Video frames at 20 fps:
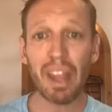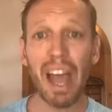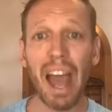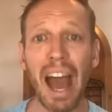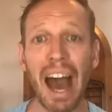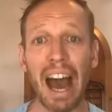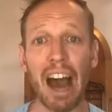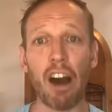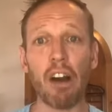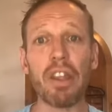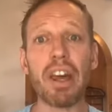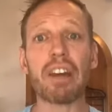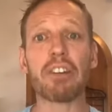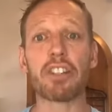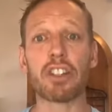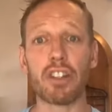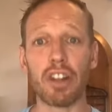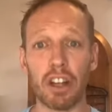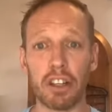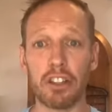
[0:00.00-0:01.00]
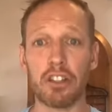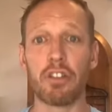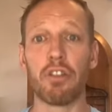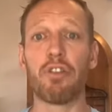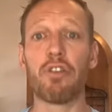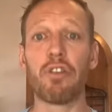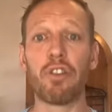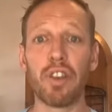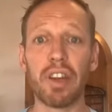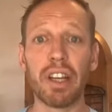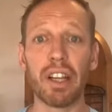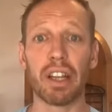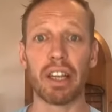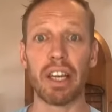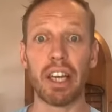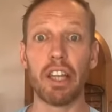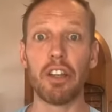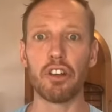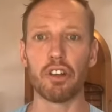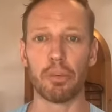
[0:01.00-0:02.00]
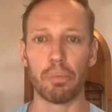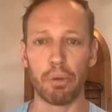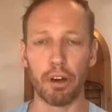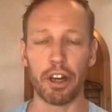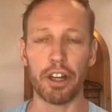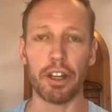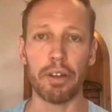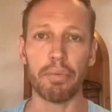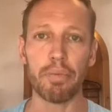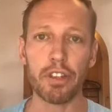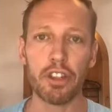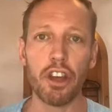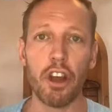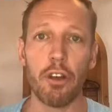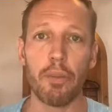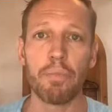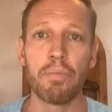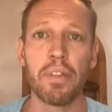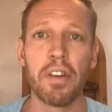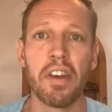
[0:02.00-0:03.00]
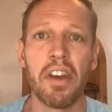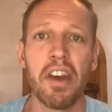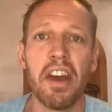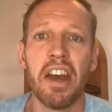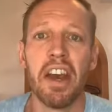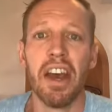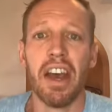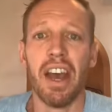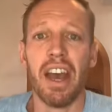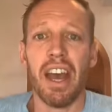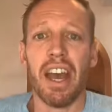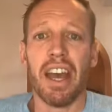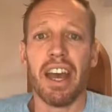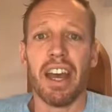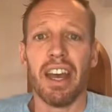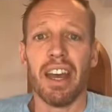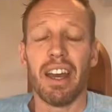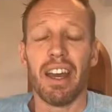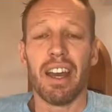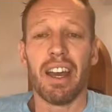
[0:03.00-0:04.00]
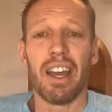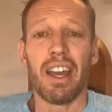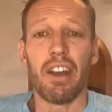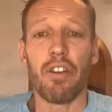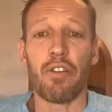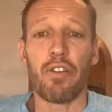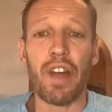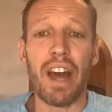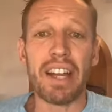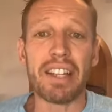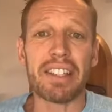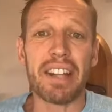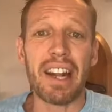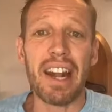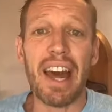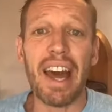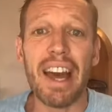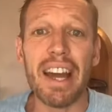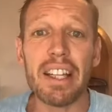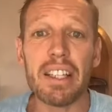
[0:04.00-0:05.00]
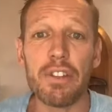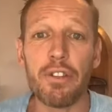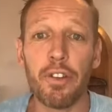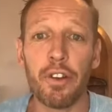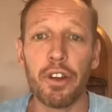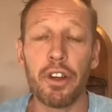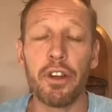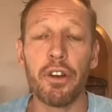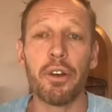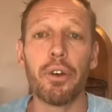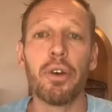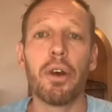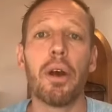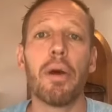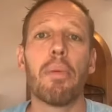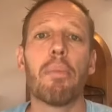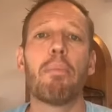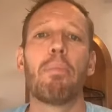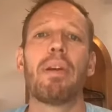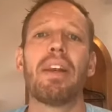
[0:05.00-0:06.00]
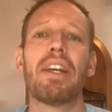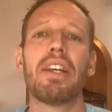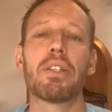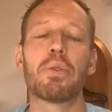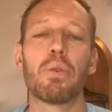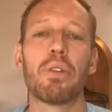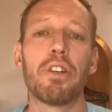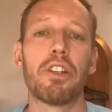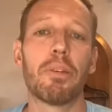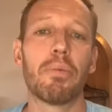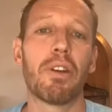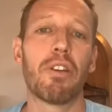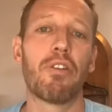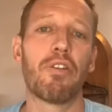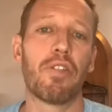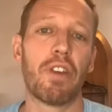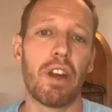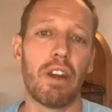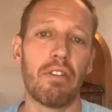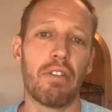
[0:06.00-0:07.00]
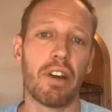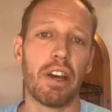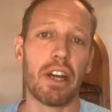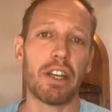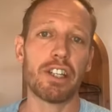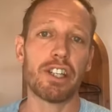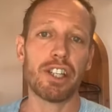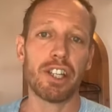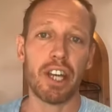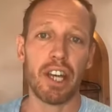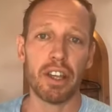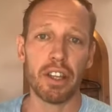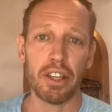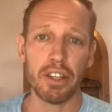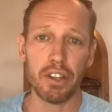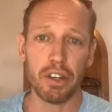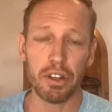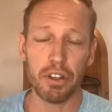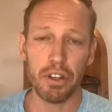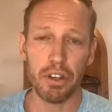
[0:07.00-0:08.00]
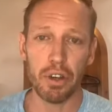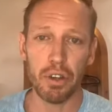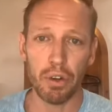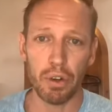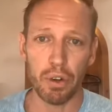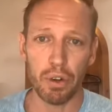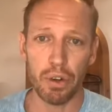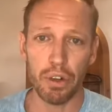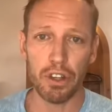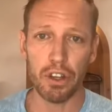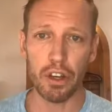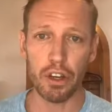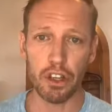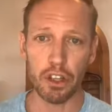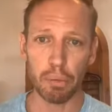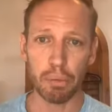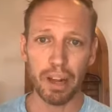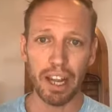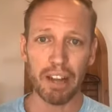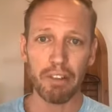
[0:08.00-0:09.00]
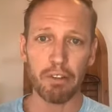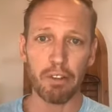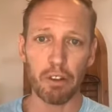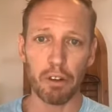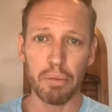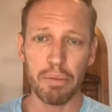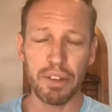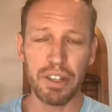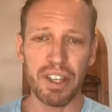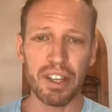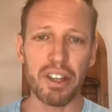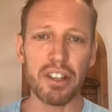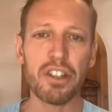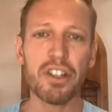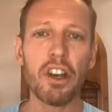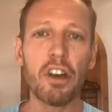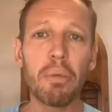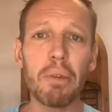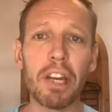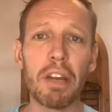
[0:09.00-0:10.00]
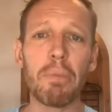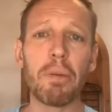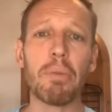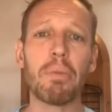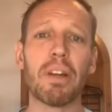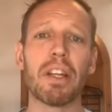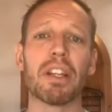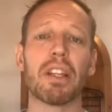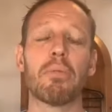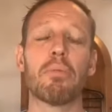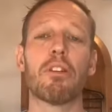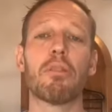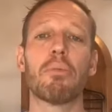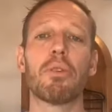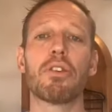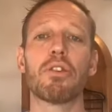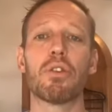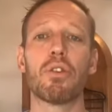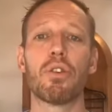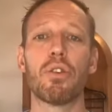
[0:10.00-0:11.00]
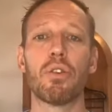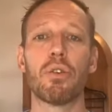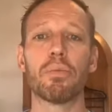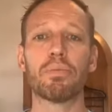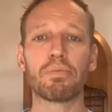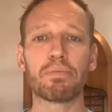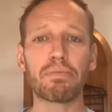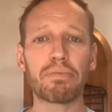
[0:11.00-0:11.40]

how that starts to feel in your body. So if that lands for you, please will you do me a favor and share this onto your social platforms. There are so many people at the moment who